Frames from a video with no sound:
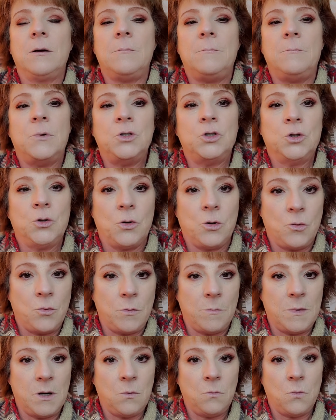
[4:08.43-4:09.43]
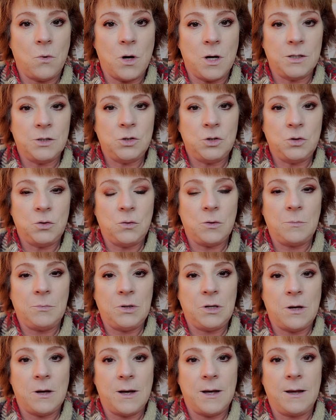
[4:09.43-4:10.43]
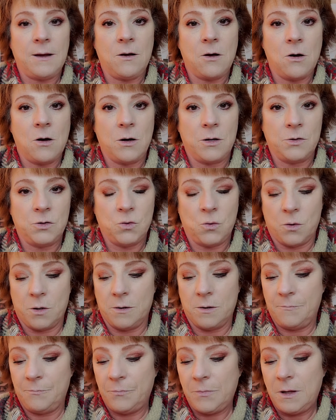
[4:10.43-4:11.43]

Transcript: mature women want to apply contour.